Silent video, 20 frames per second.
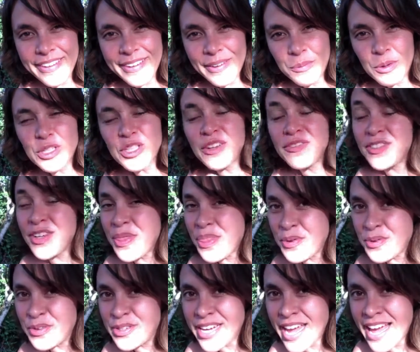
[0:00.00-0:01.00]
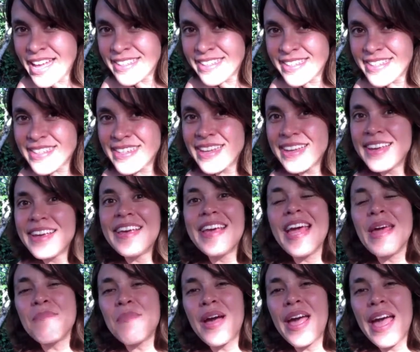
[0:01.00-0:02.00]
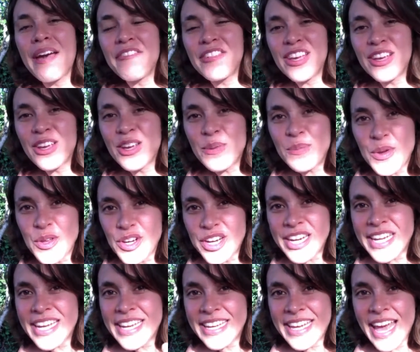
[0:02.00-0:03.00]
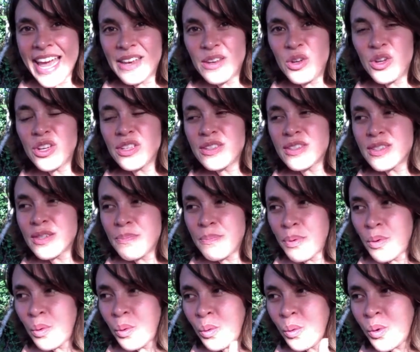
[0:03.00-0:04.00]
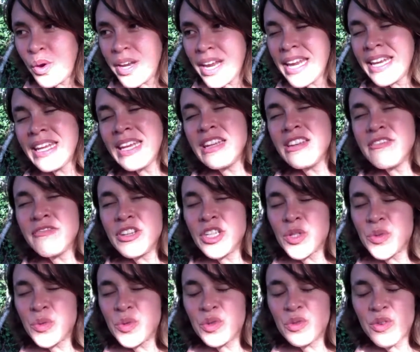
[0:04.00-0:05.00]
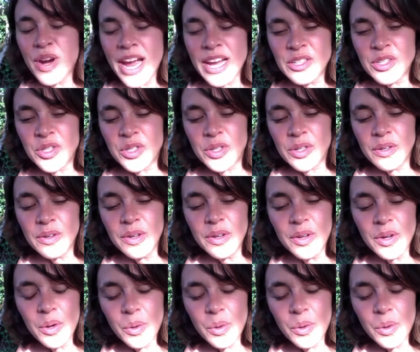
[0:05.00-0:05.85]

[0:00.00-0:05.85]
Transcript: which I've done through dance. And by having a community, again, you can support any individual around you,